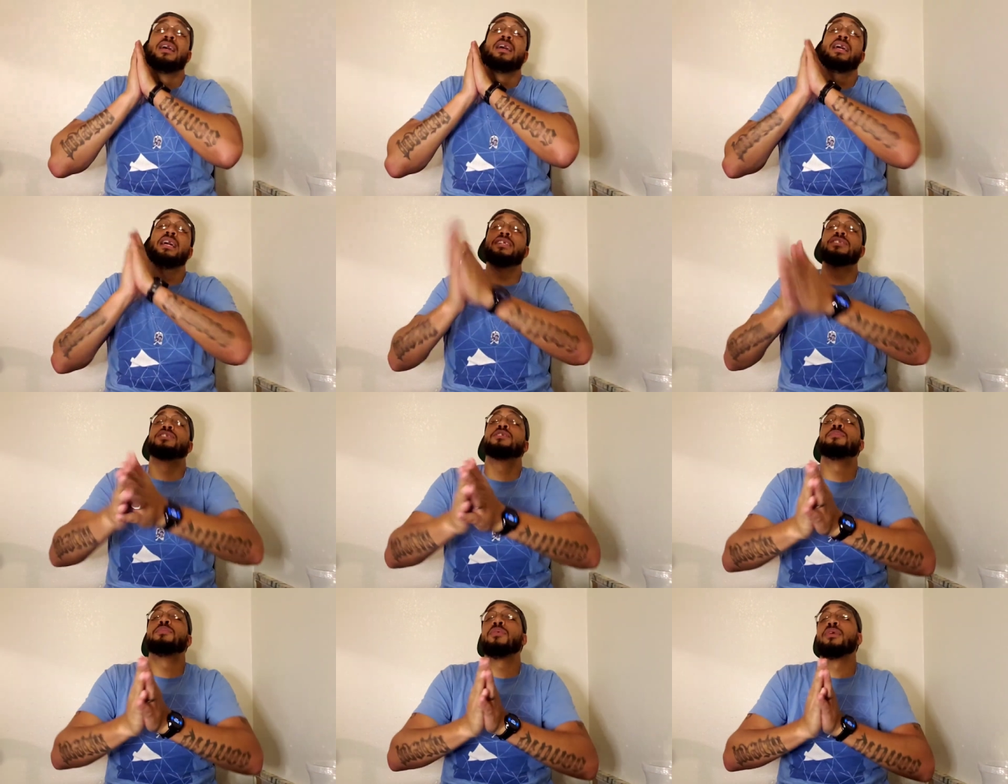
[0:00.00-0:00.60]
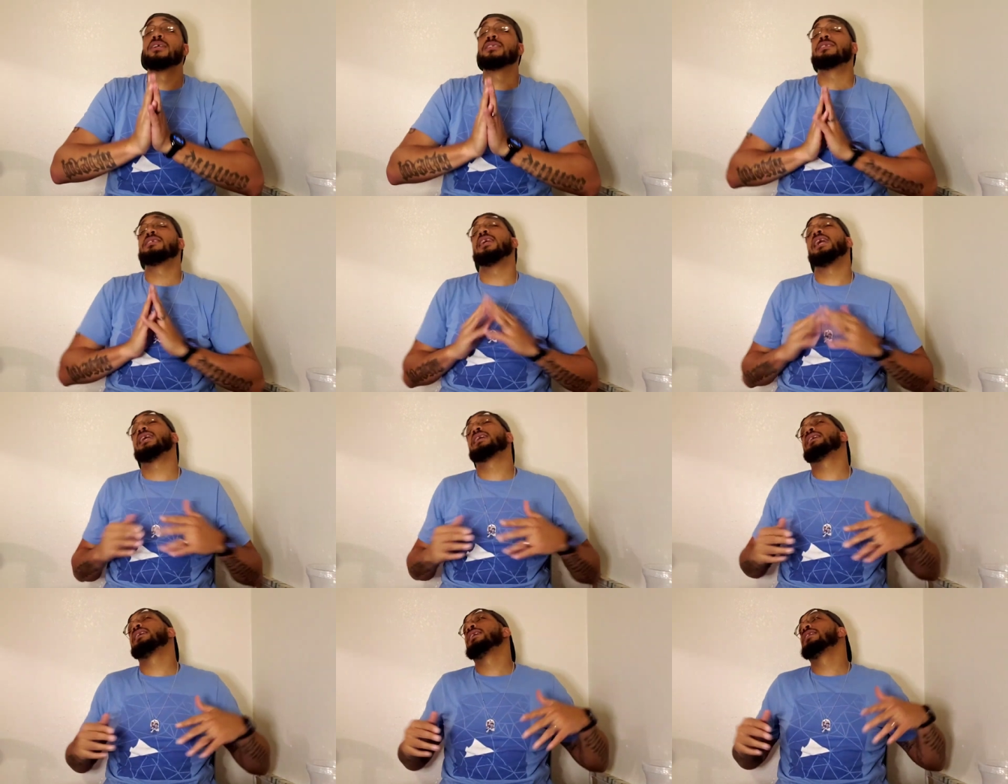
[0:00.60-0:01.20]
It's your boy,
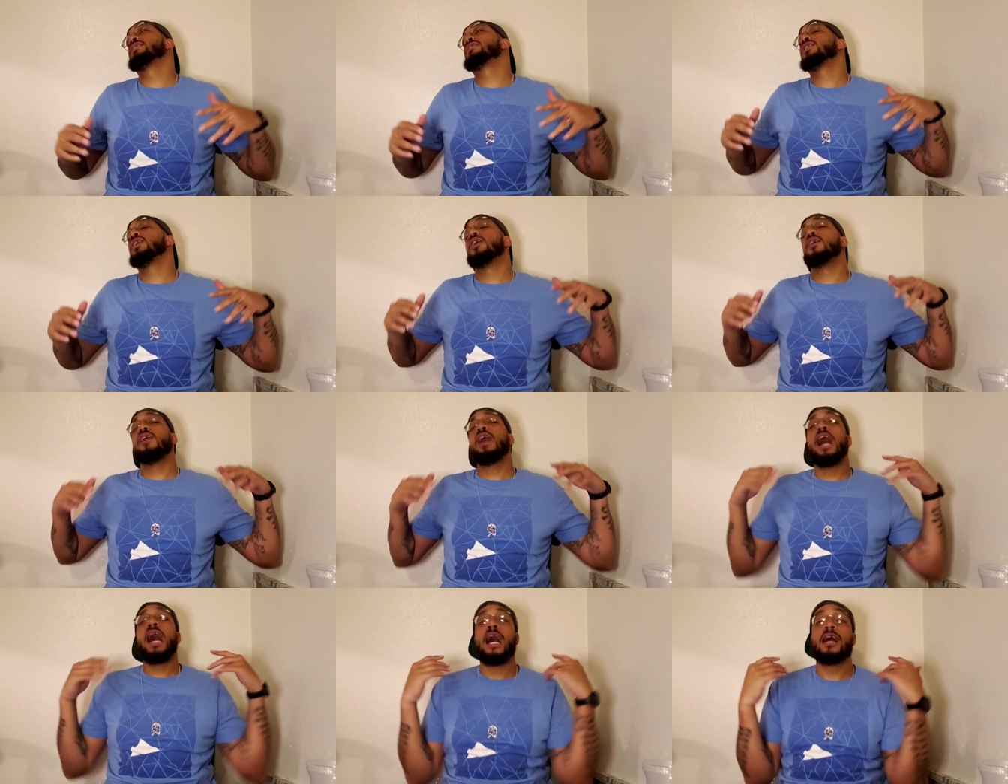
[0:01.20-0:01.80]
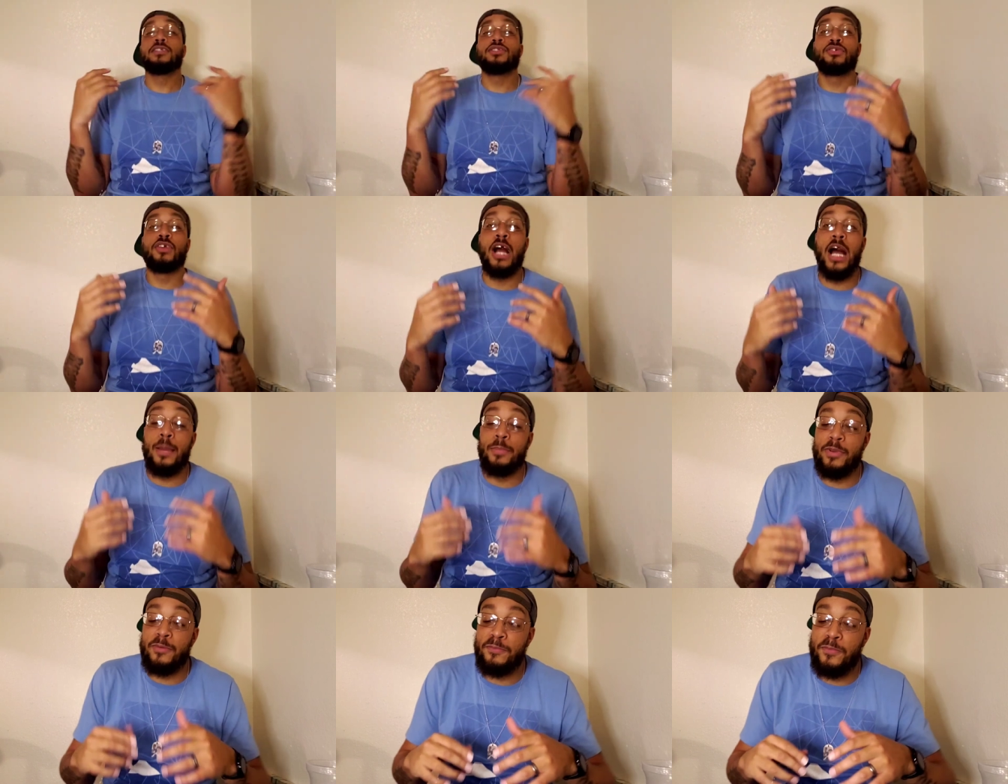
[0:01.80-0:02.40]
Snack King Cole. I'll
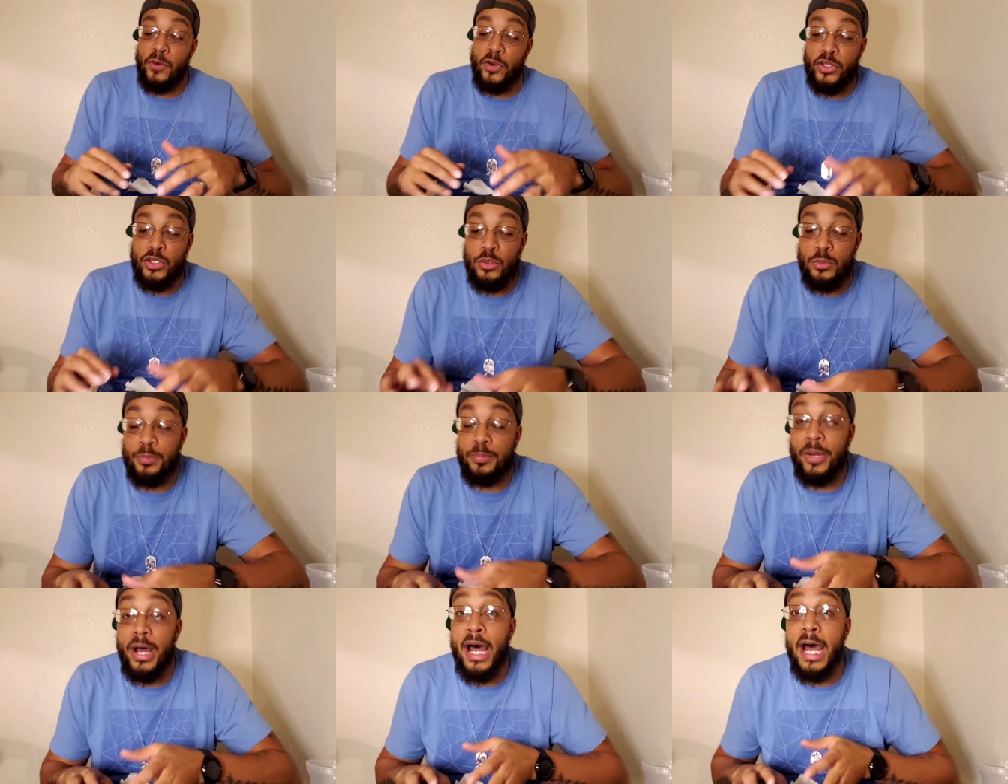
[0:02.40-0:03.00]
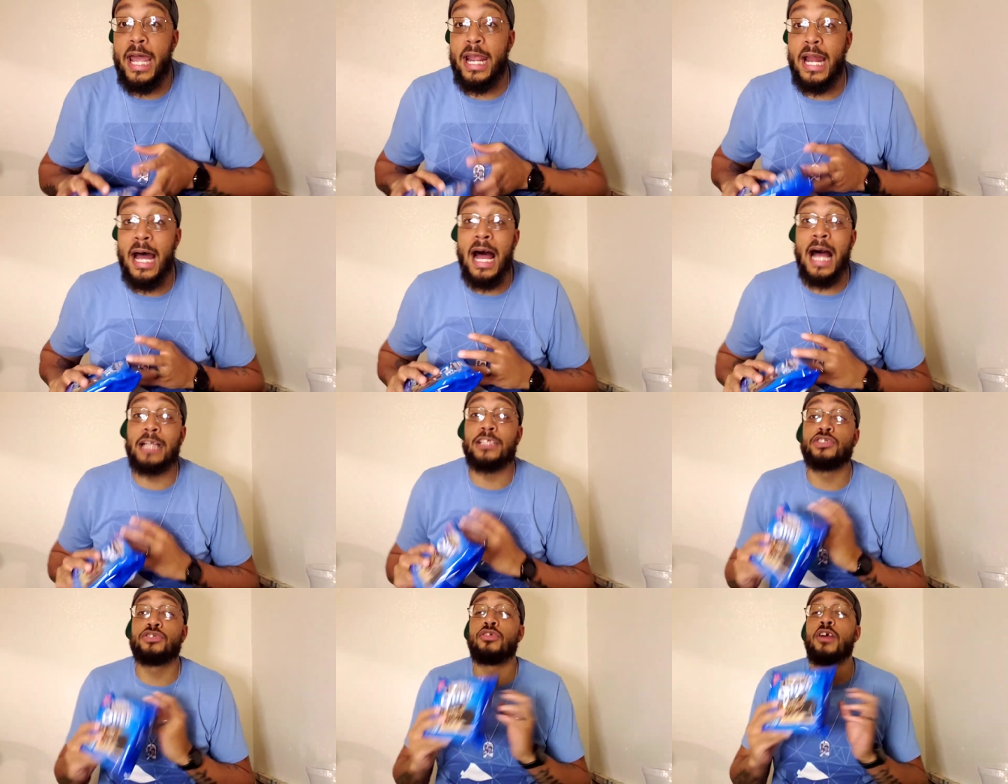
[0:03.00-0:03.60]
try before you buy it.
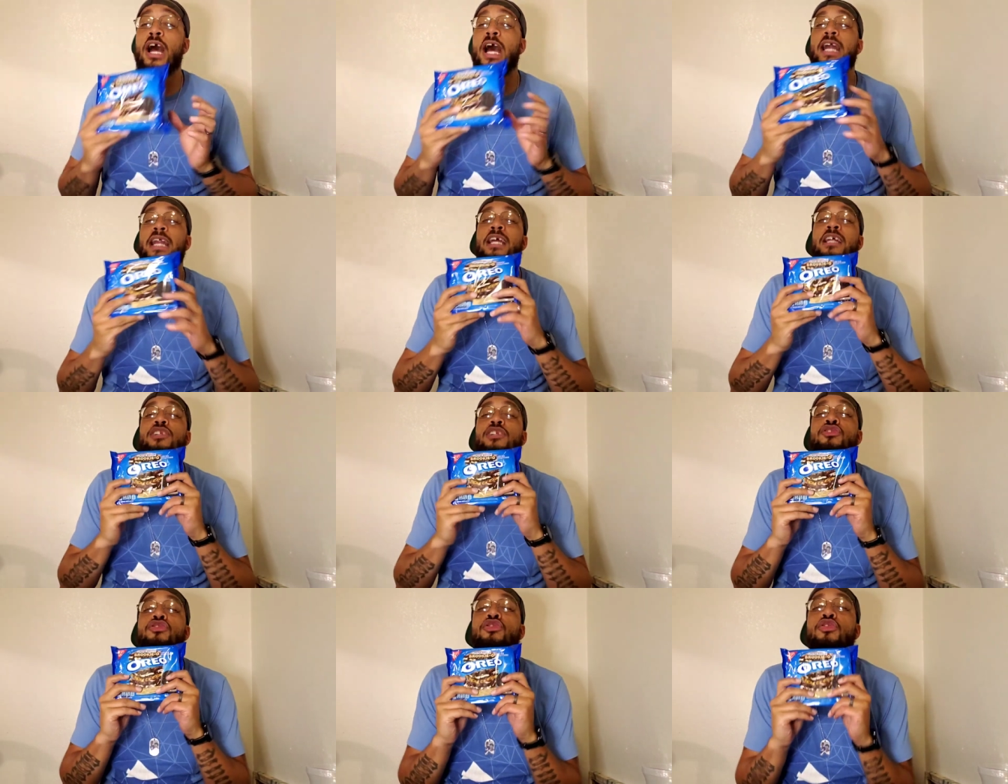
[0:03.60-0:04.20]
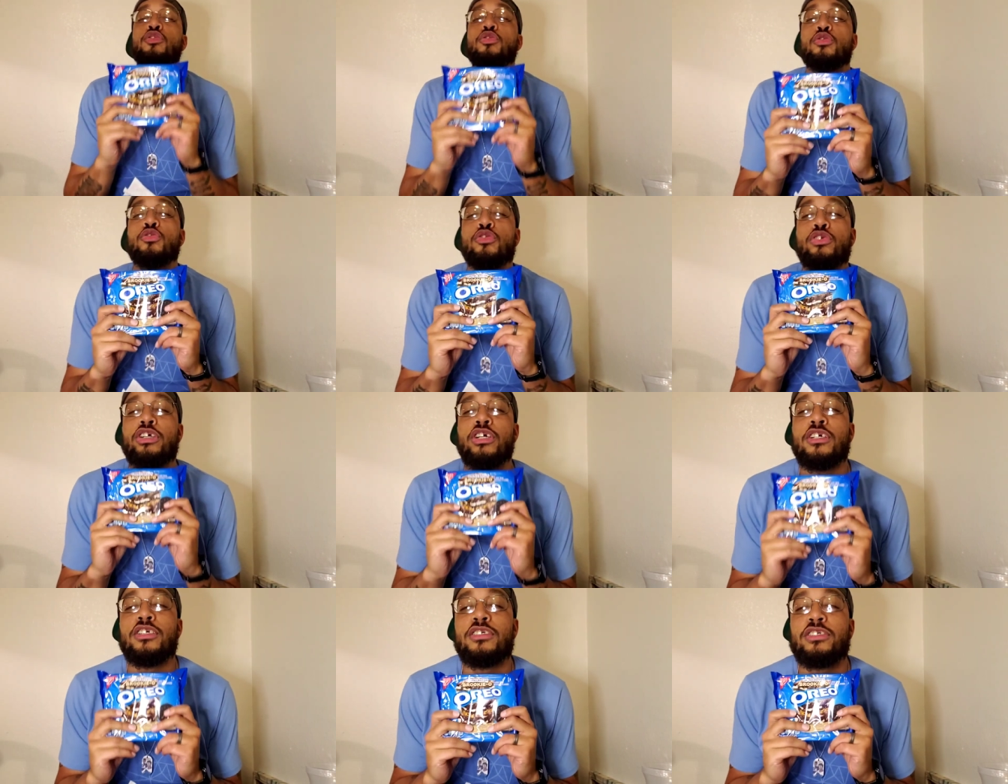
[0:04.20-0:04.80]
I tried it. Do
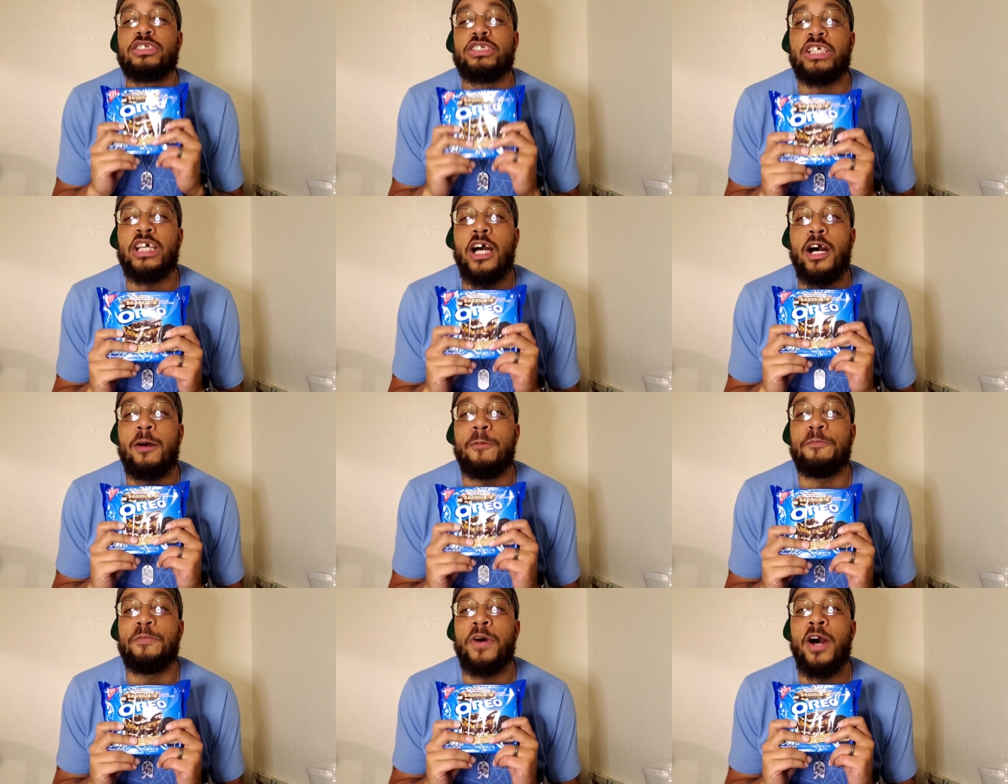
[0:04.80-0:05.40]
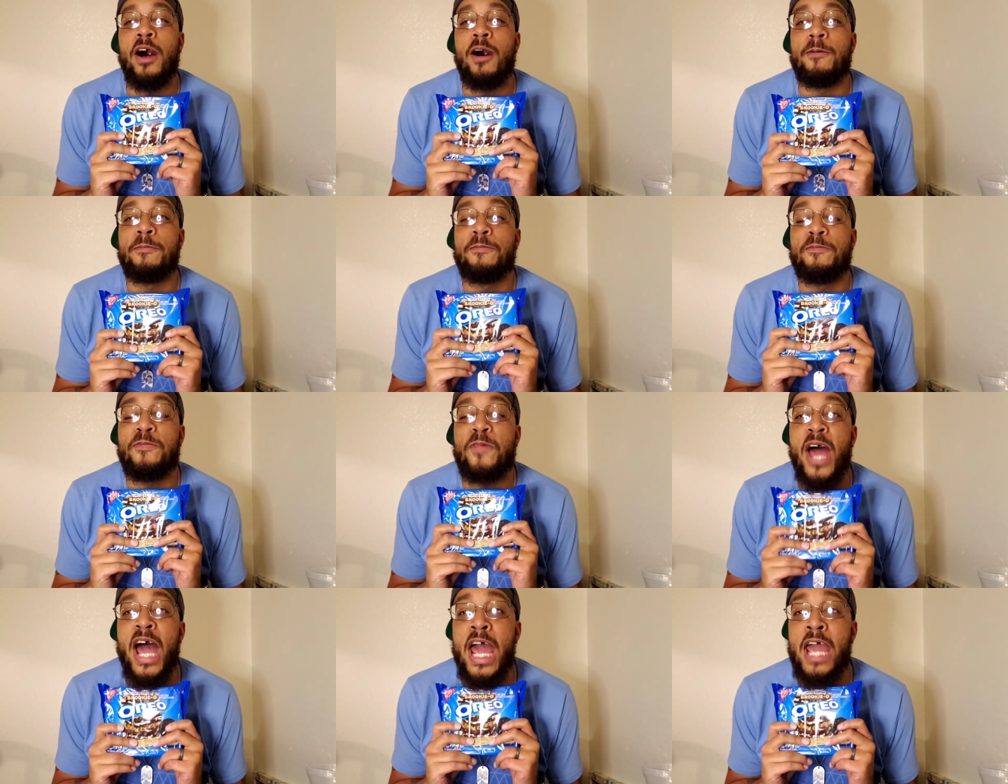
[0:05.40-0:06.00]
yourself a
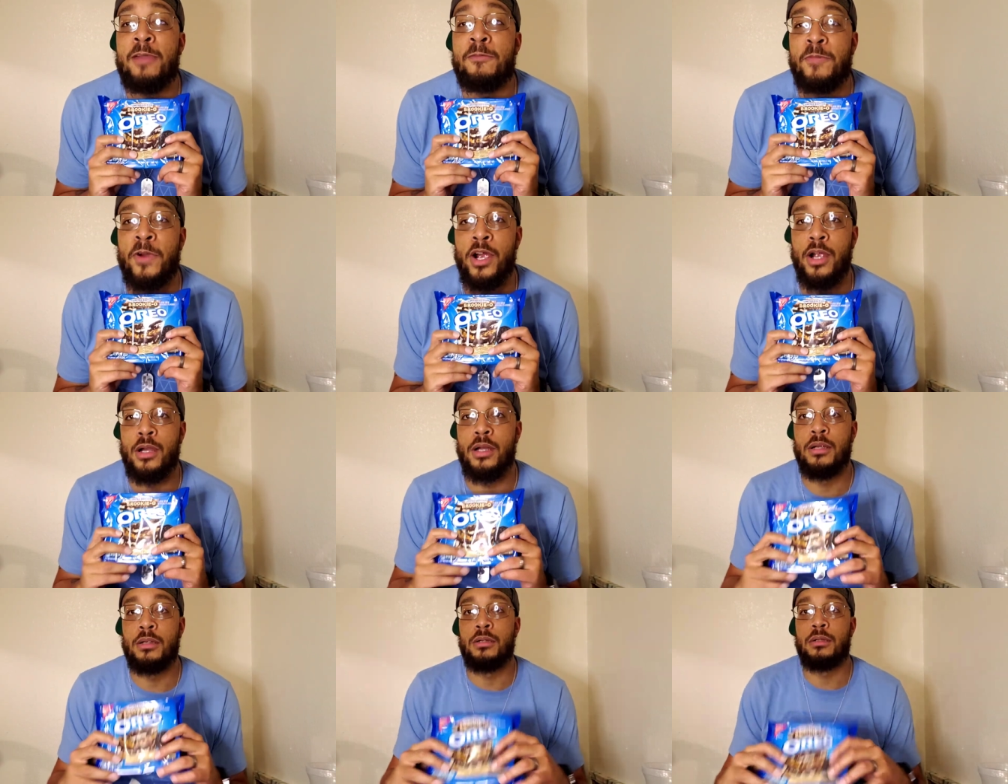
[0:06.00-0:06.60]
favor.